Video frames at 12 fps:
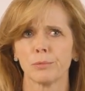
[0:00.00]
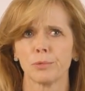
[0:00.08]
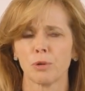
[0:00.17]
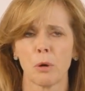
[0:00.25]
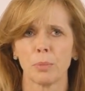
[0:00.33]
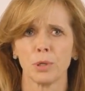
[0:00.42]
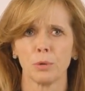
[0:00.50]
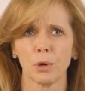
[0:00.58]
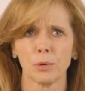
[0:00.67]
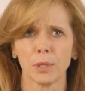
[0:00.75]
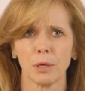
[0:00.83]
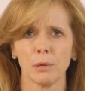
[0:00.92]
show up at your
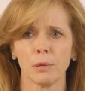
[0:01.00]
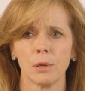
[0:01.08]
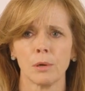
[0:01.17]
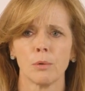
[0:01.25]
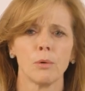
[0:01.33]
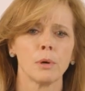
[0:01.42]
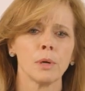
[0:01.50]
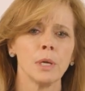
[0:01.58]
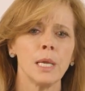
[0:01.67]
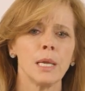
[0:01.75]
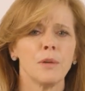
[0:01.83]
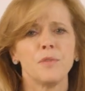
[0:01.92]
hotel.
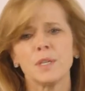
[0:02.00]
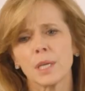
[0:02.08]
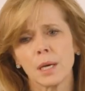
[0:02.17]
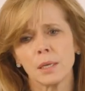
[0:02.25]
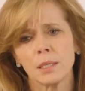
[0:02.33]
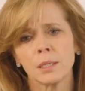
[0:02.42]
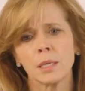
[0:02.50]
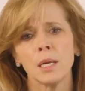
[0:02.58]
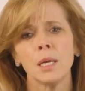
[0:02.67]
Or if he does,